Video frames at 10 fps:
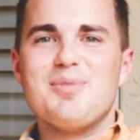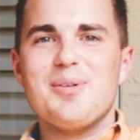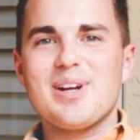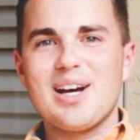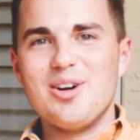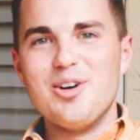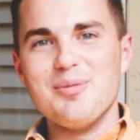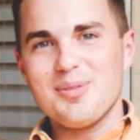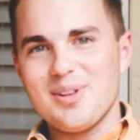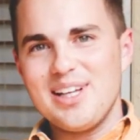But we got
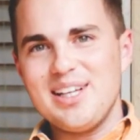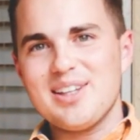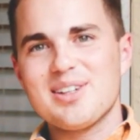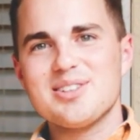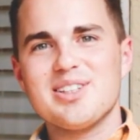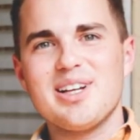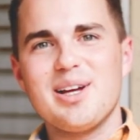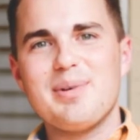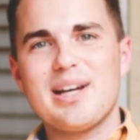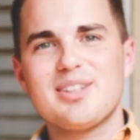home late Thursday
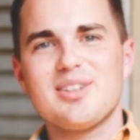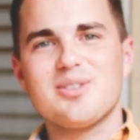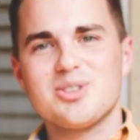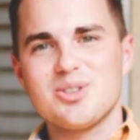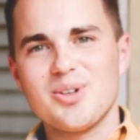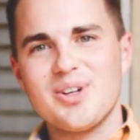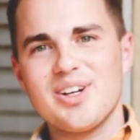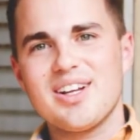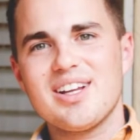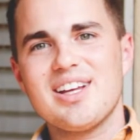night back to the resort,
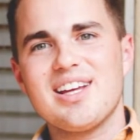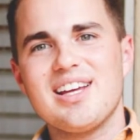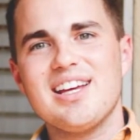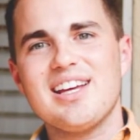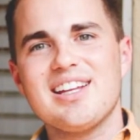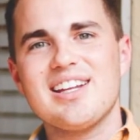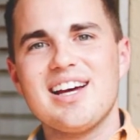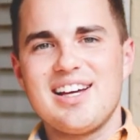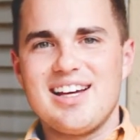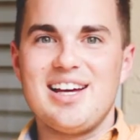and
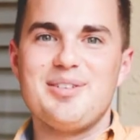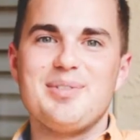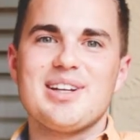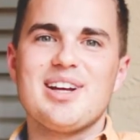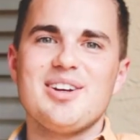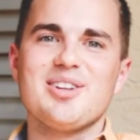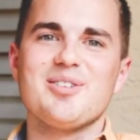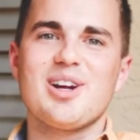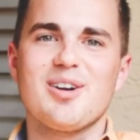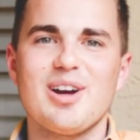I had been carrying the
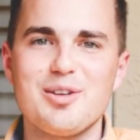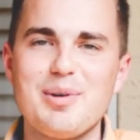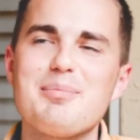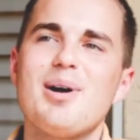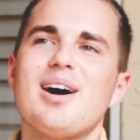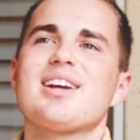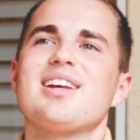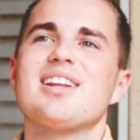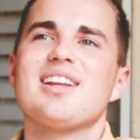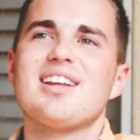ring around in my
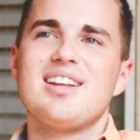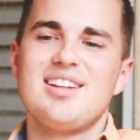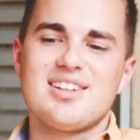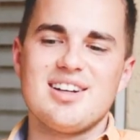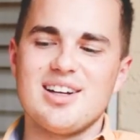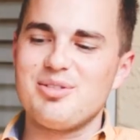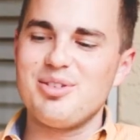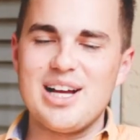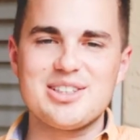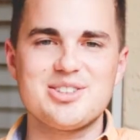pocket. Kind of
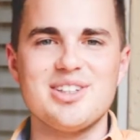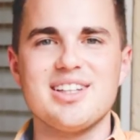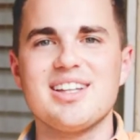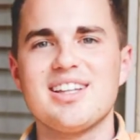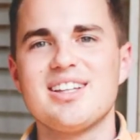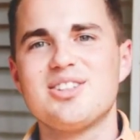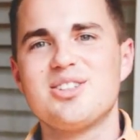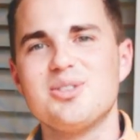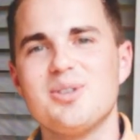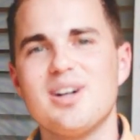flashed it
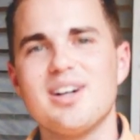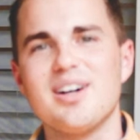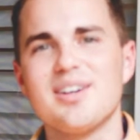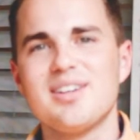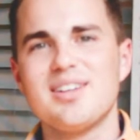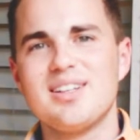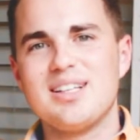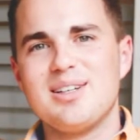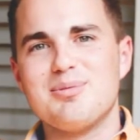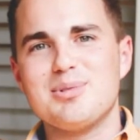to
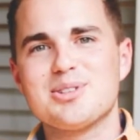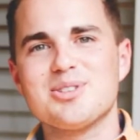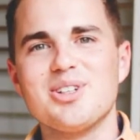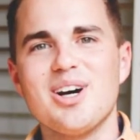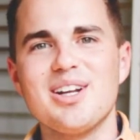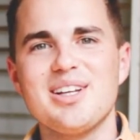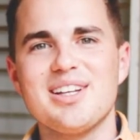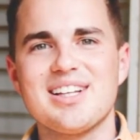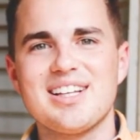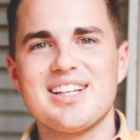Mr. Johnny,
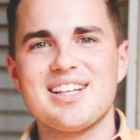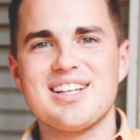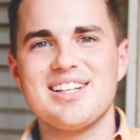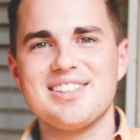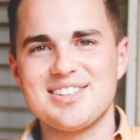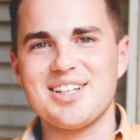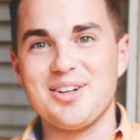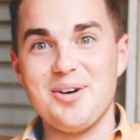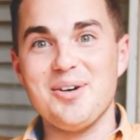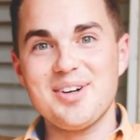and he said,
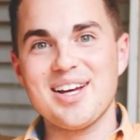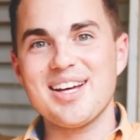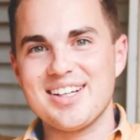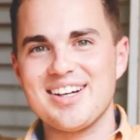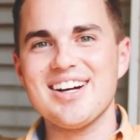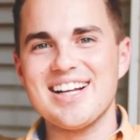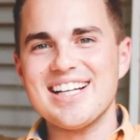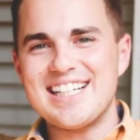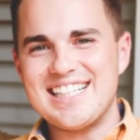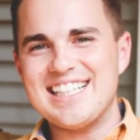"Oh, okay, all
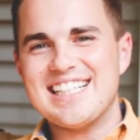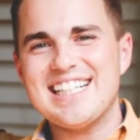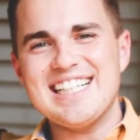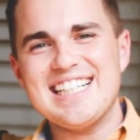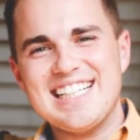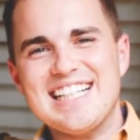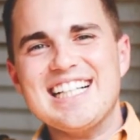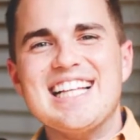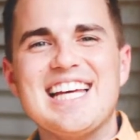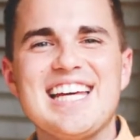right."
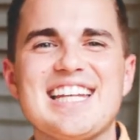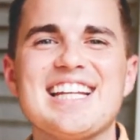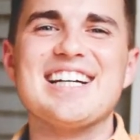And